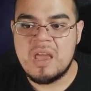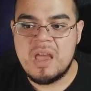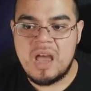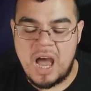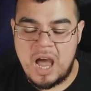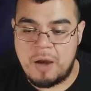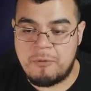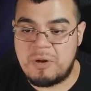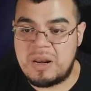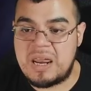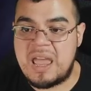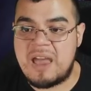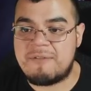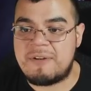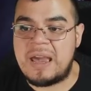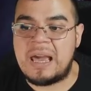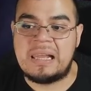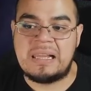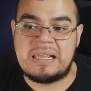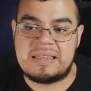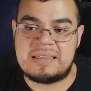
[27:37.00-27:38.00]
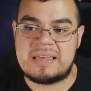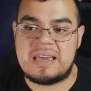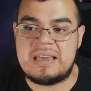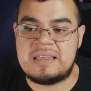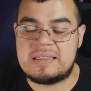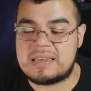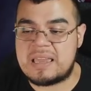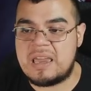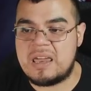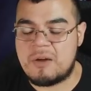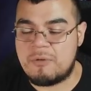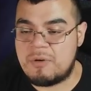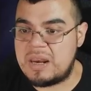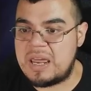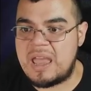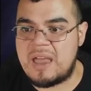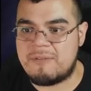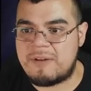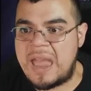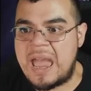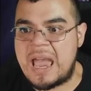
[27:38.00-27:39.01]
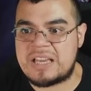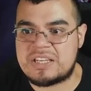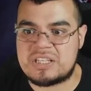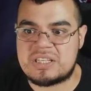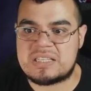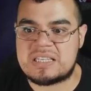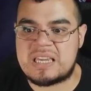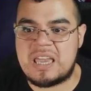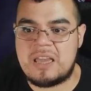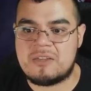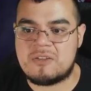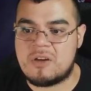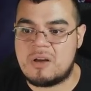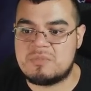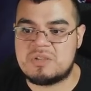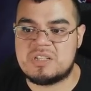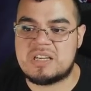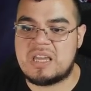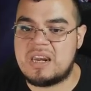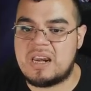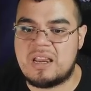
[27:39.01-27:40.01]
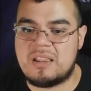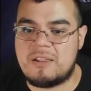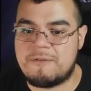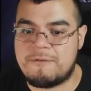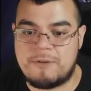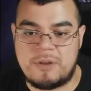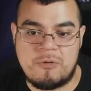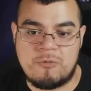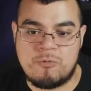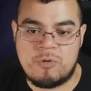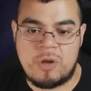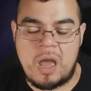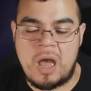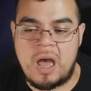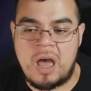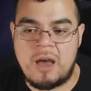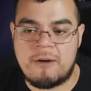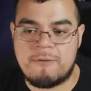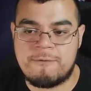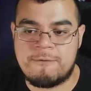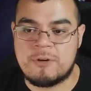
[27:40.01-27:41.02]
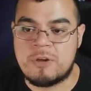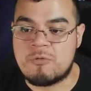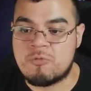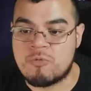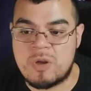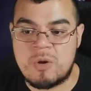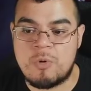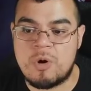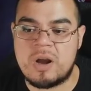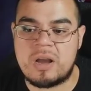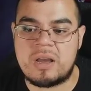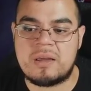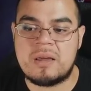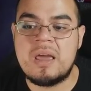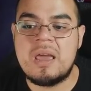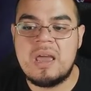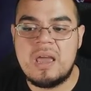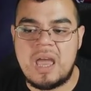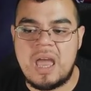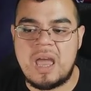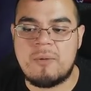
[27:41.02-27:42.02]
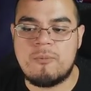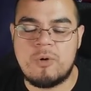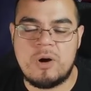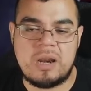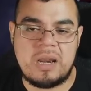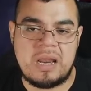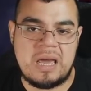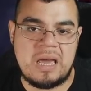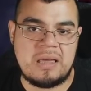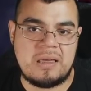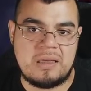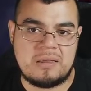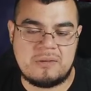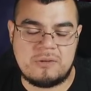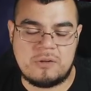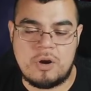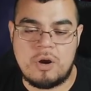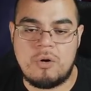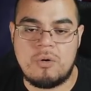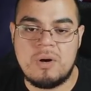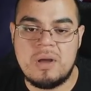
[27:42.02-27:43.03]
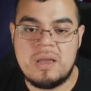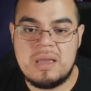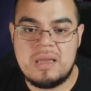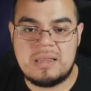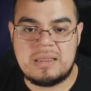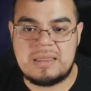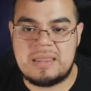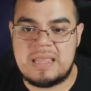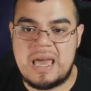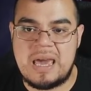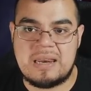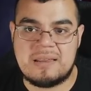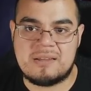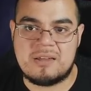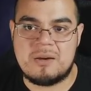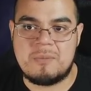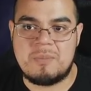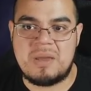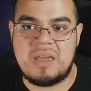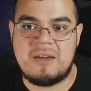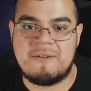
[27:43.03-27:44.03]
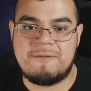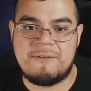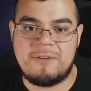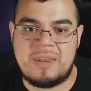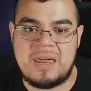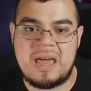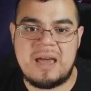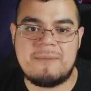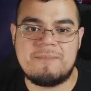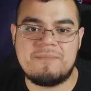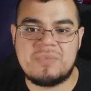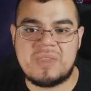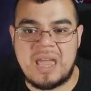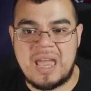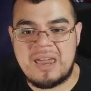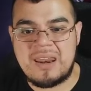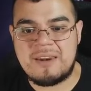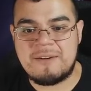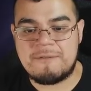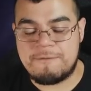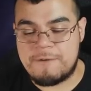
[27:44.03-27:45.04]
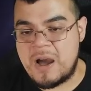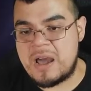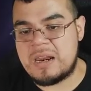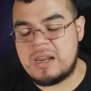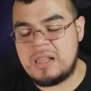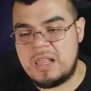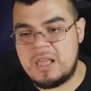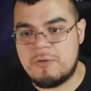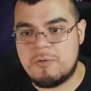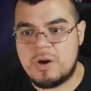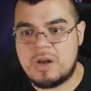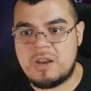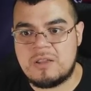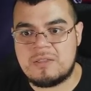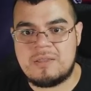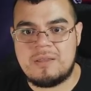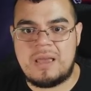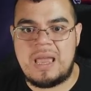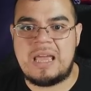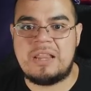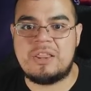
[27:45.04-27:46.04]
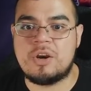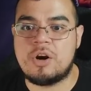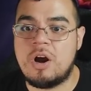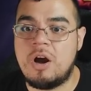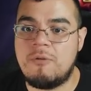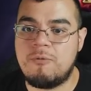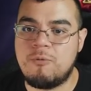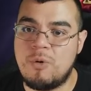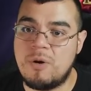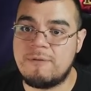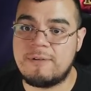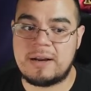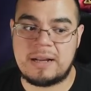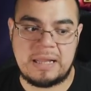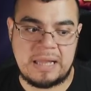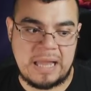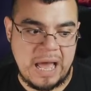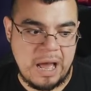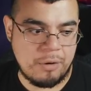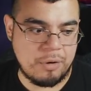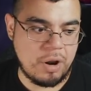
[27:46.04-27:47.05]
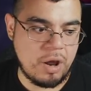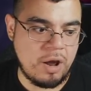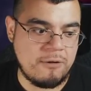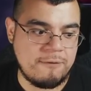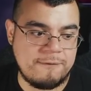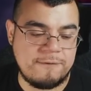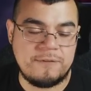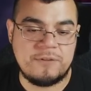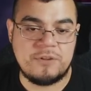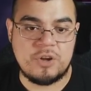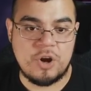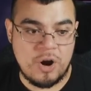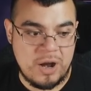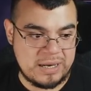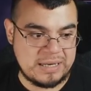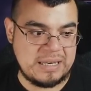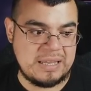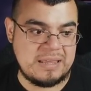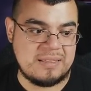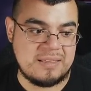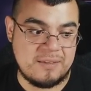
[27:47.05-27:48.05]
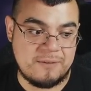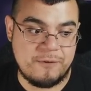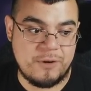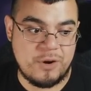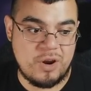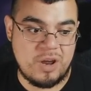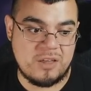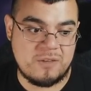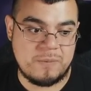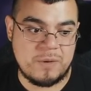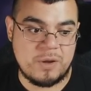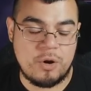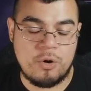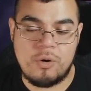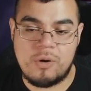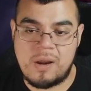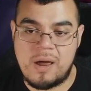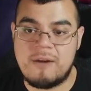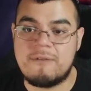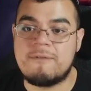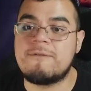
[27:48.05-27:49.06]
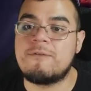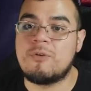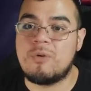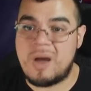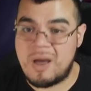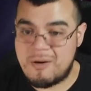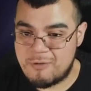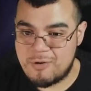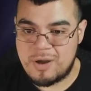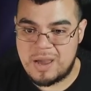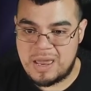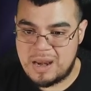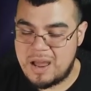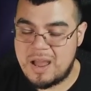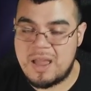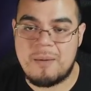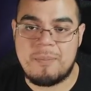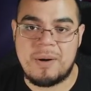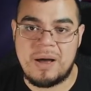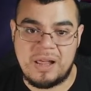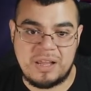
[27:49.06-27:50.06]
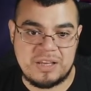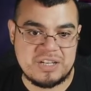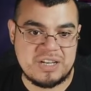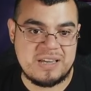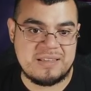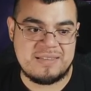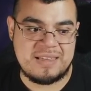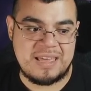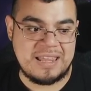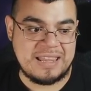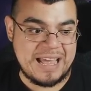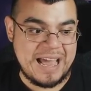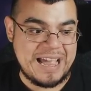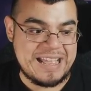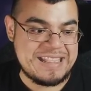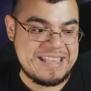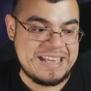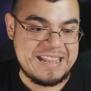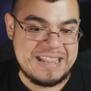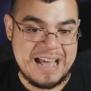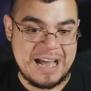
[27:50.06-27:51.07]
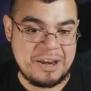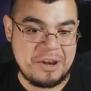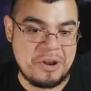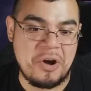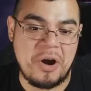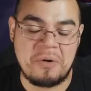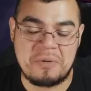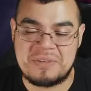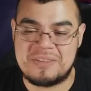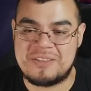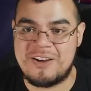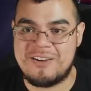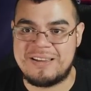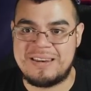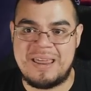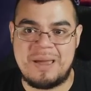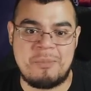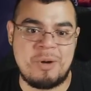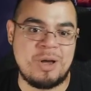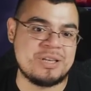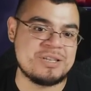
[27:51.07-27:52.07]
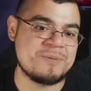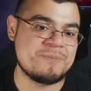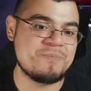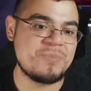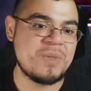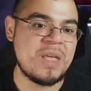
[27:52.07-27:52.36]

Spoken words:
I already have Alice's kit. I already have Ash's kit. So I'm just going to get the free rework and whatnot. So that is going to be it for that. And then finally, we're going to end it off with Cloud of Darkness. This video has been going on forever, and I apologize. I did not know I was talking that much.